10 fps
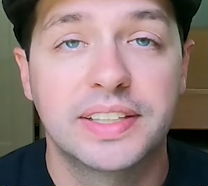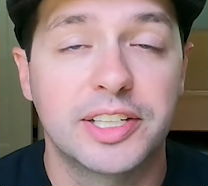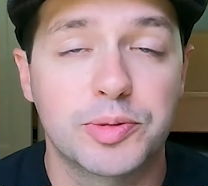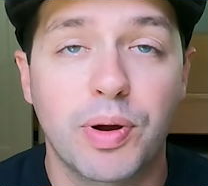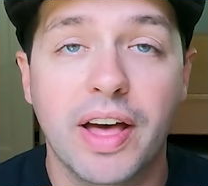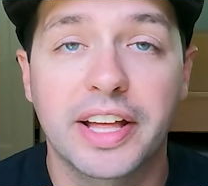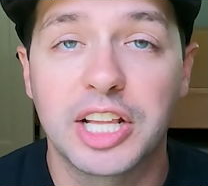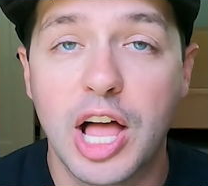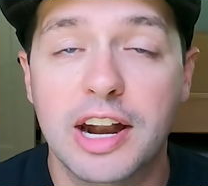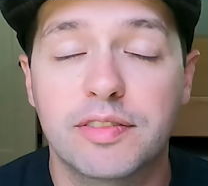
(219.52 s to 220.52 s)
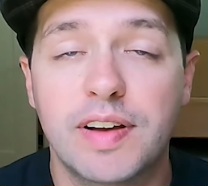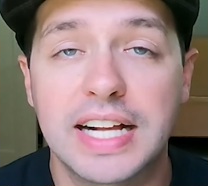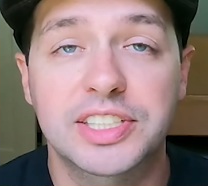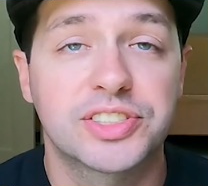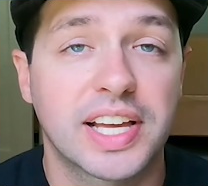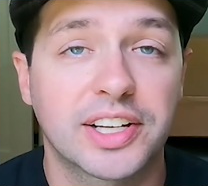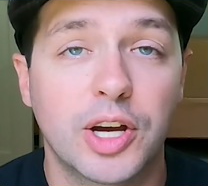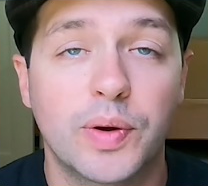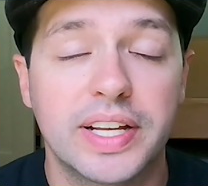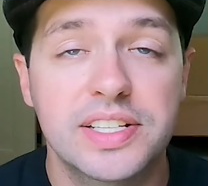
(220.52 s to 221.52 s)
There's probably a lot of factors that
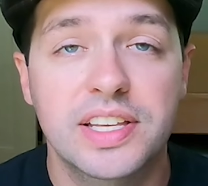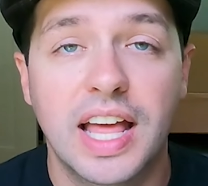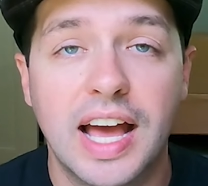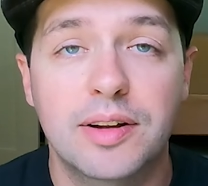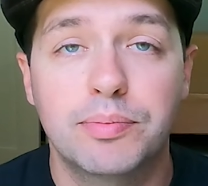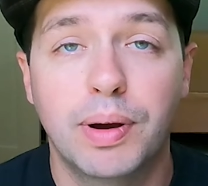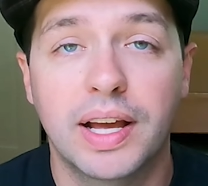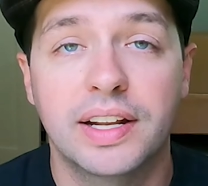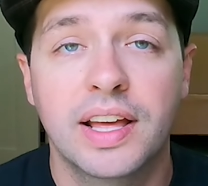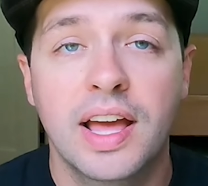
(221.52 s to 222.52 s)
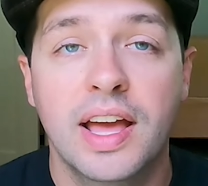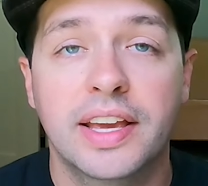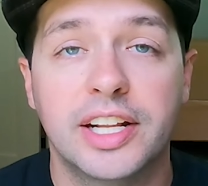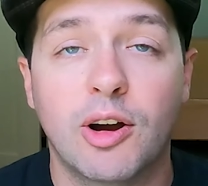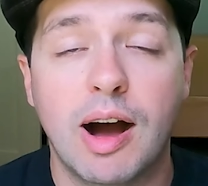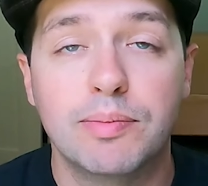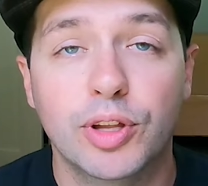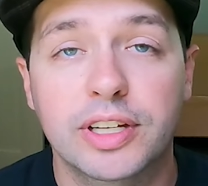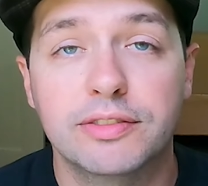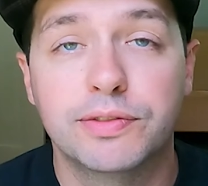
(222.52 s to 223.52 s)
go into that, but you know, I'm
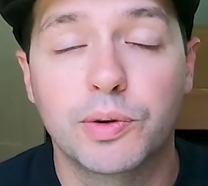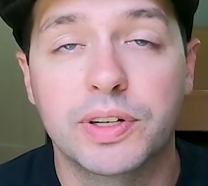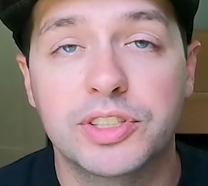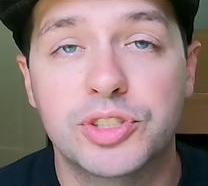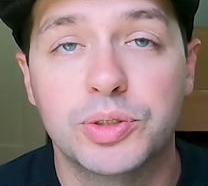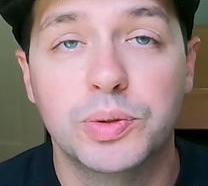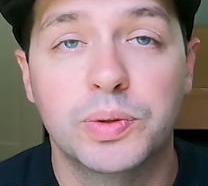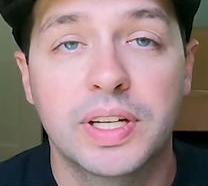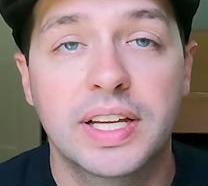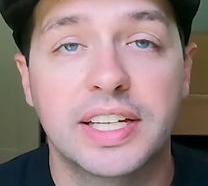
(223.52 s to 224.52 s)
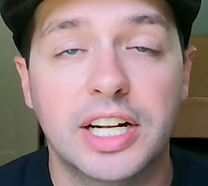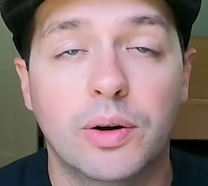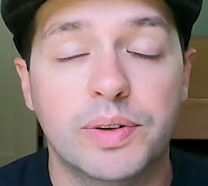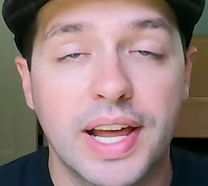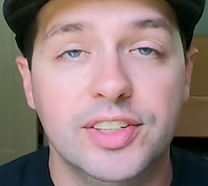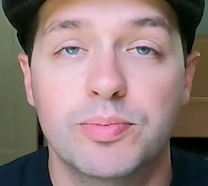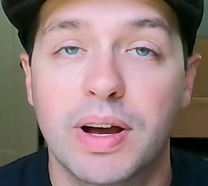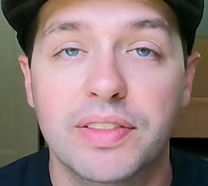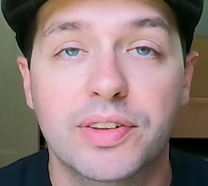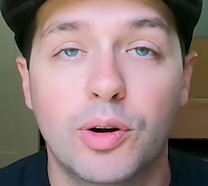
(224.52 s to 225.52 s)
looking forward to, you know, next
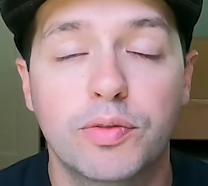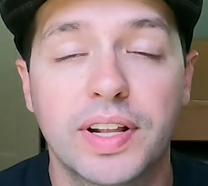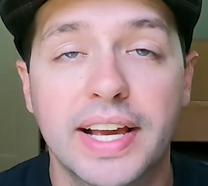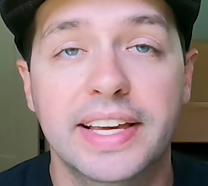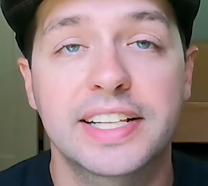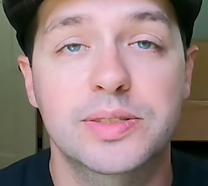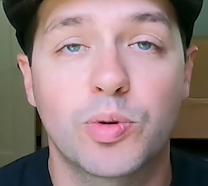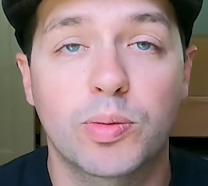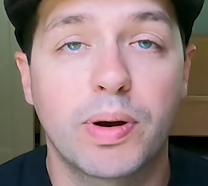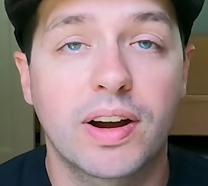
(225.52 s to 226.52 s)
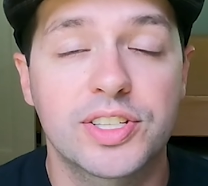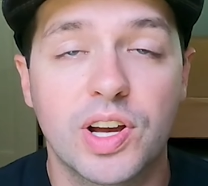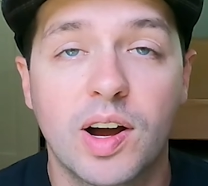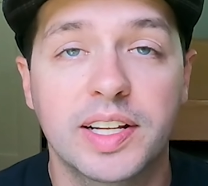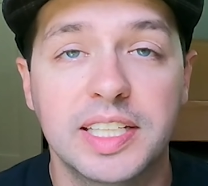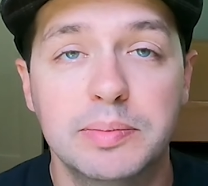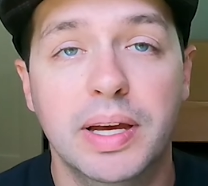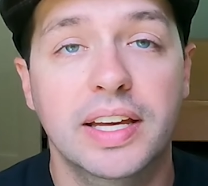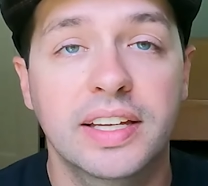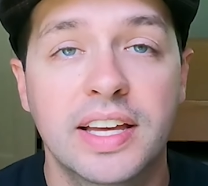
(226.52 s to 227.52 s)
month, hopefully I can get some more parts on
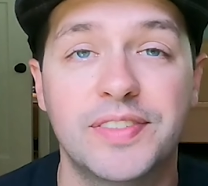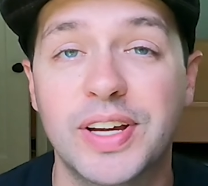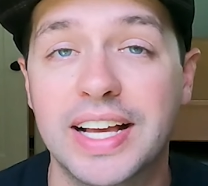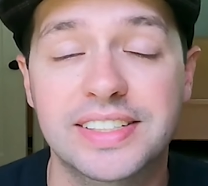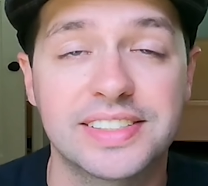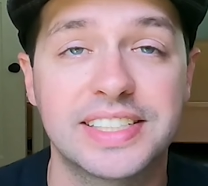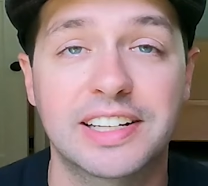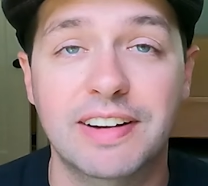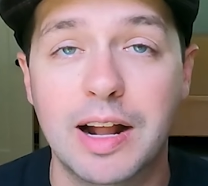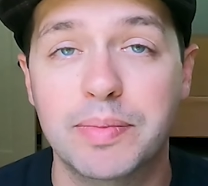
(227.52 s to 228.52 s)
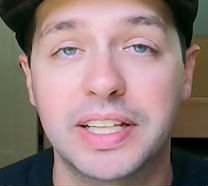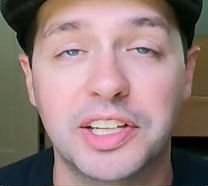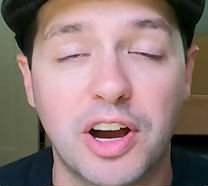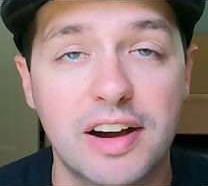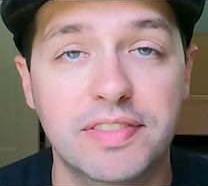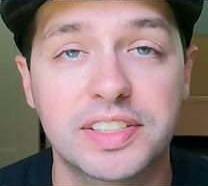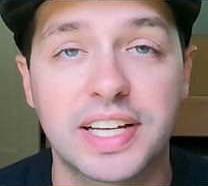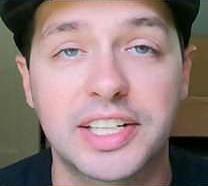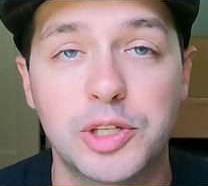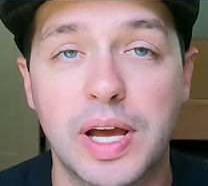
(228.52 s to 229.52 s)
eBay. If you guys can see around me in the office,
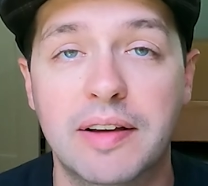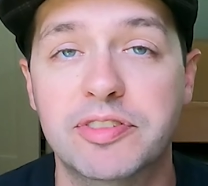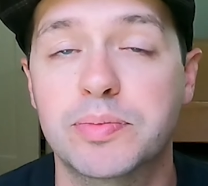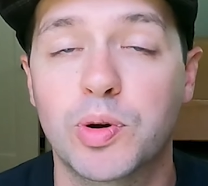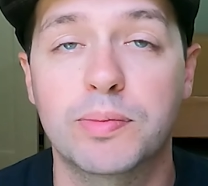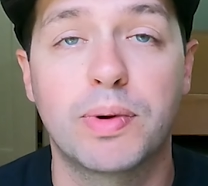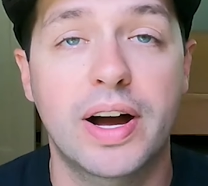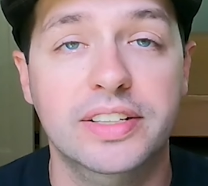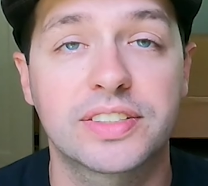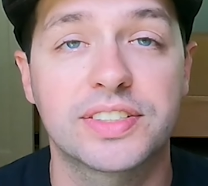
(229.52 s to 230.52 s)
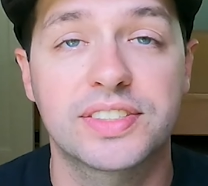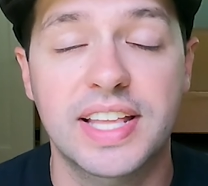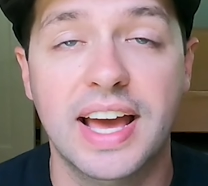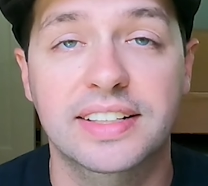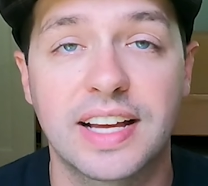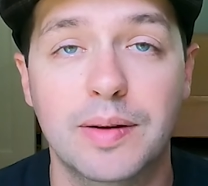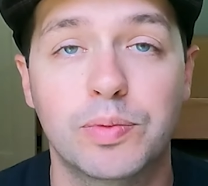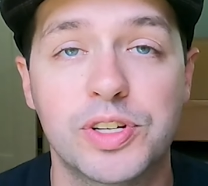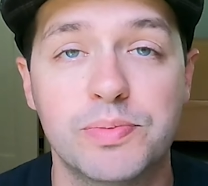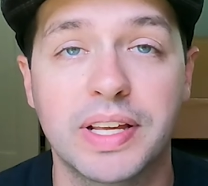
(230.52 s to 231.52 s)
I do have some more boxes stacked
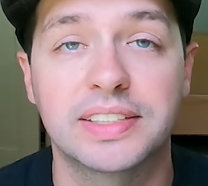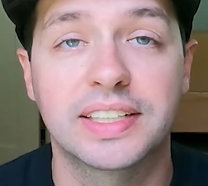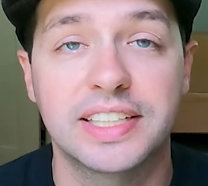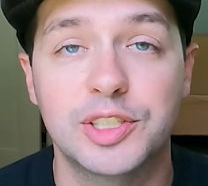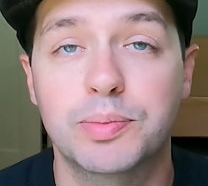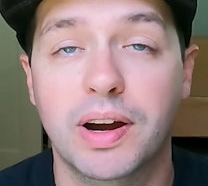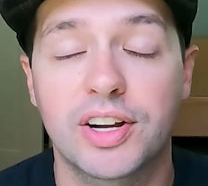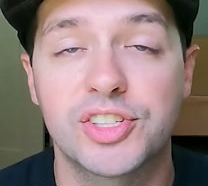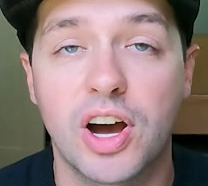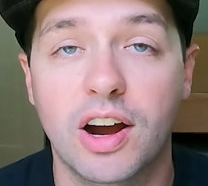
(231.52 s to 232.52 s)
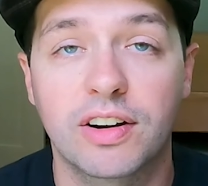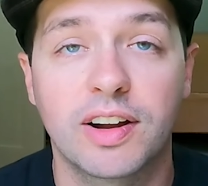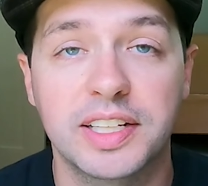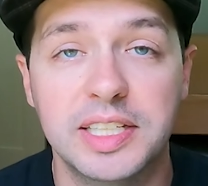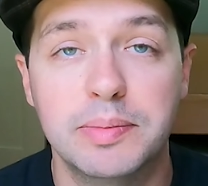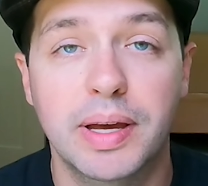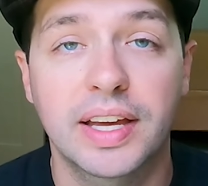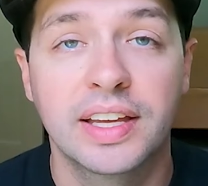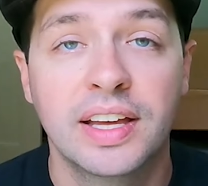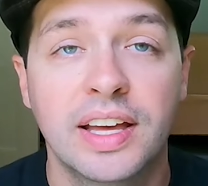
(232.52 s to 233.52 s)
up, which means that these parts are on
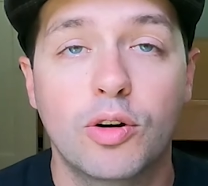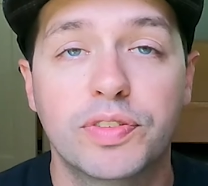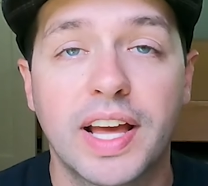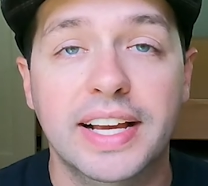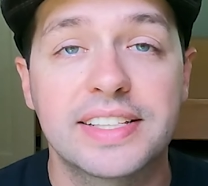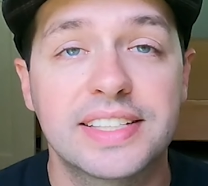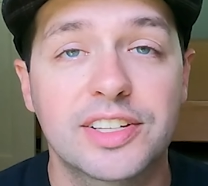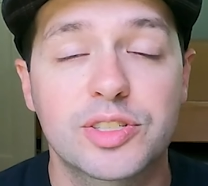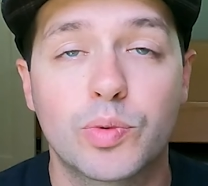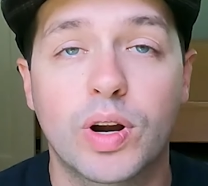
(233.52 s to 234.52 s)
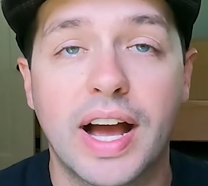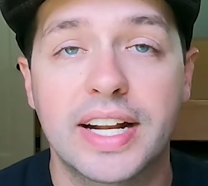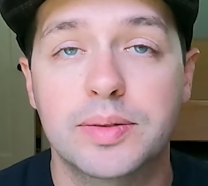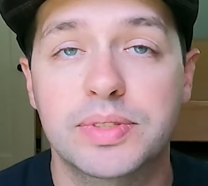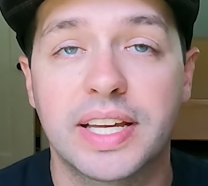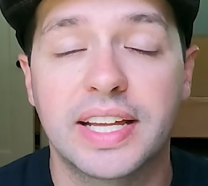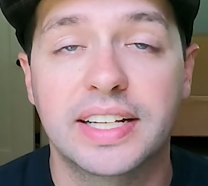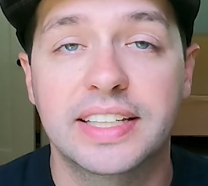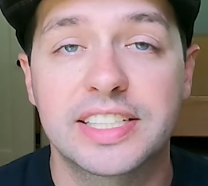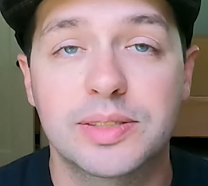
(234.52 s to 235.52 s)
eBay. Hopefully I can sell some more items
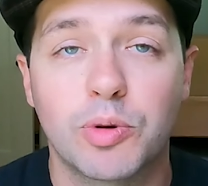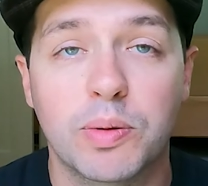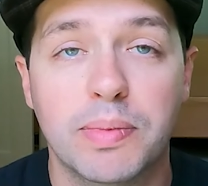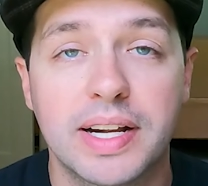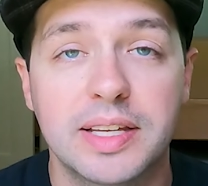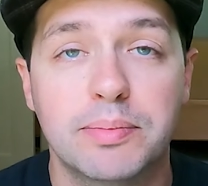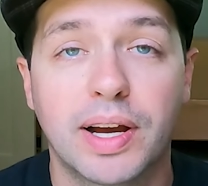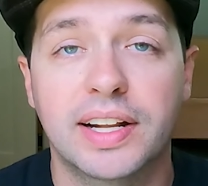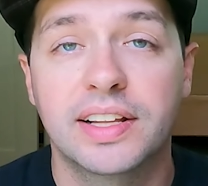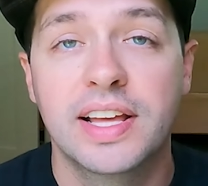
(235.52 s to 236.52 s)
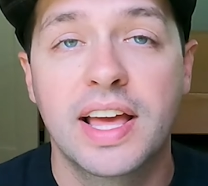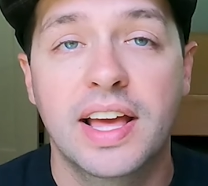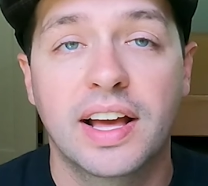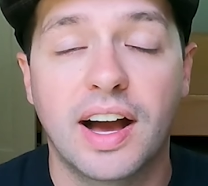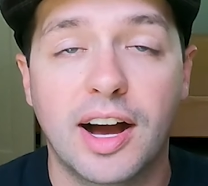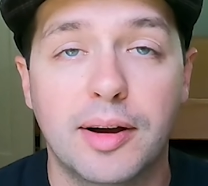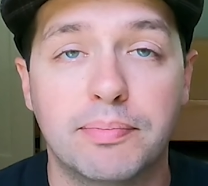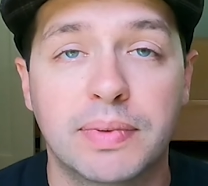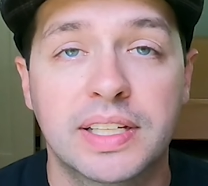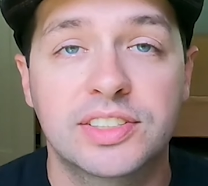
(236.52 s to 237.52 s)
and get some more money, but
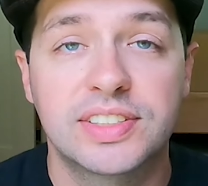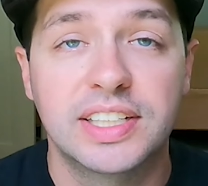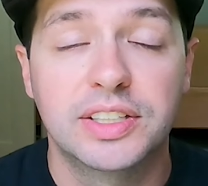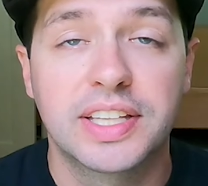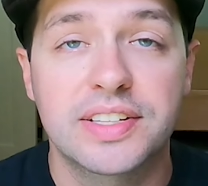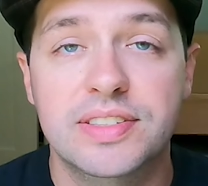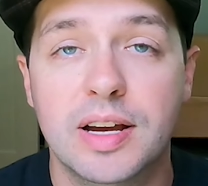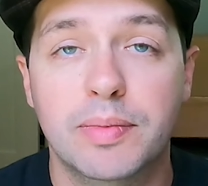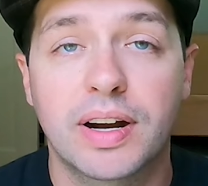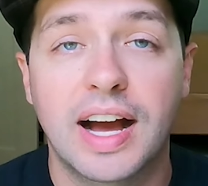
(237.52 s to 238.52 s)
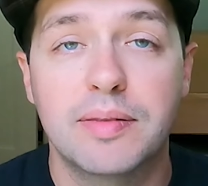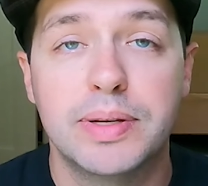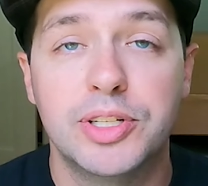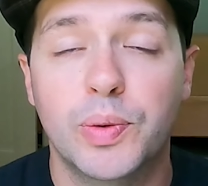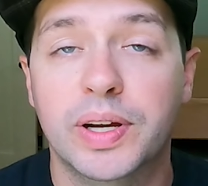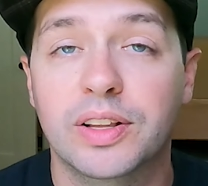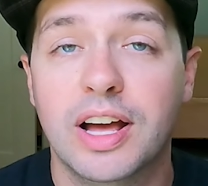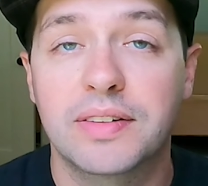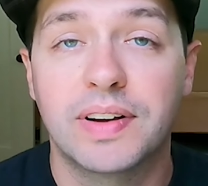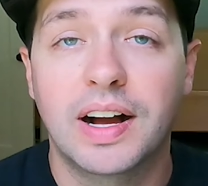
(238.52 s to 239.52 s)
still this summer I've been doing a
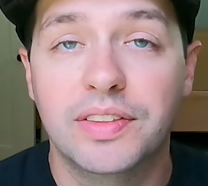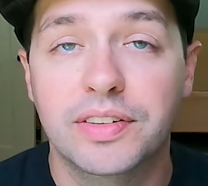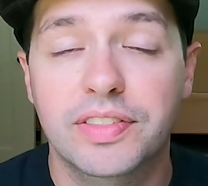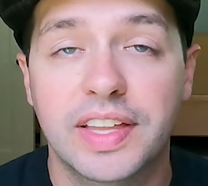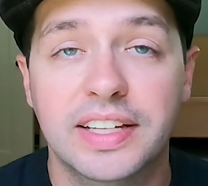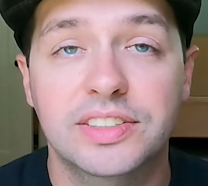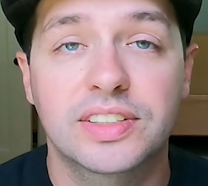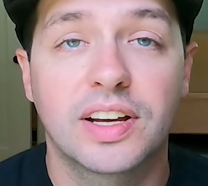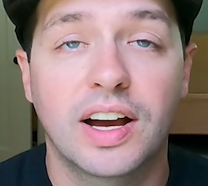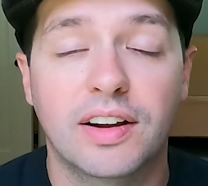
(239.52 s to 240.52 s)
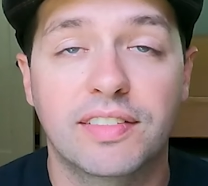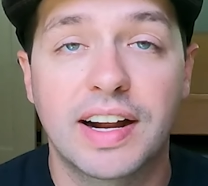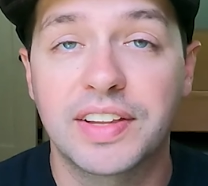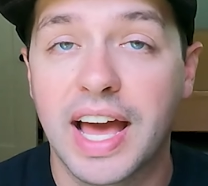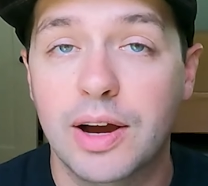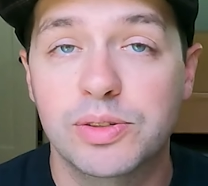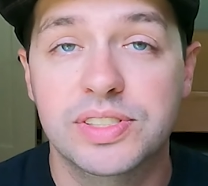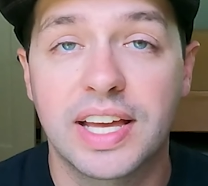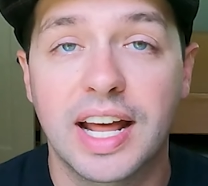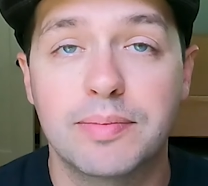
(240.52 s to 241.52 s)
lot of other things around the house
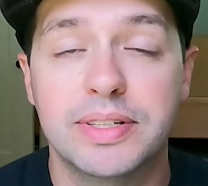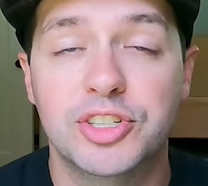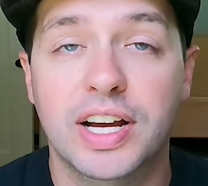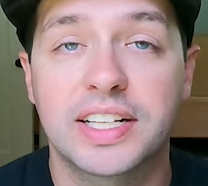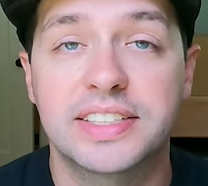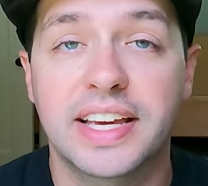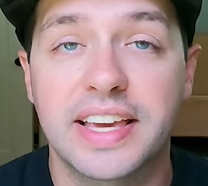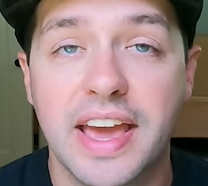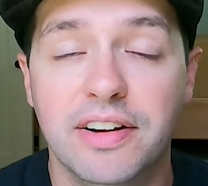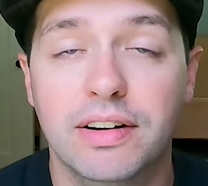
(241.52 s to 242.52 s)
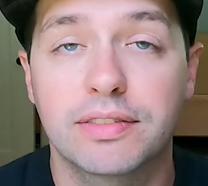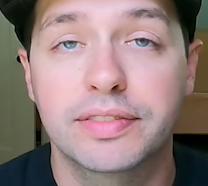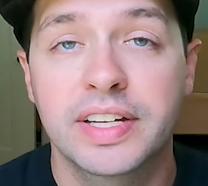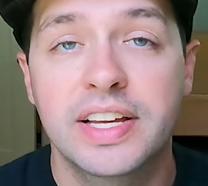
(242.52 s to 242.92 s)
that I've been trying to take care of.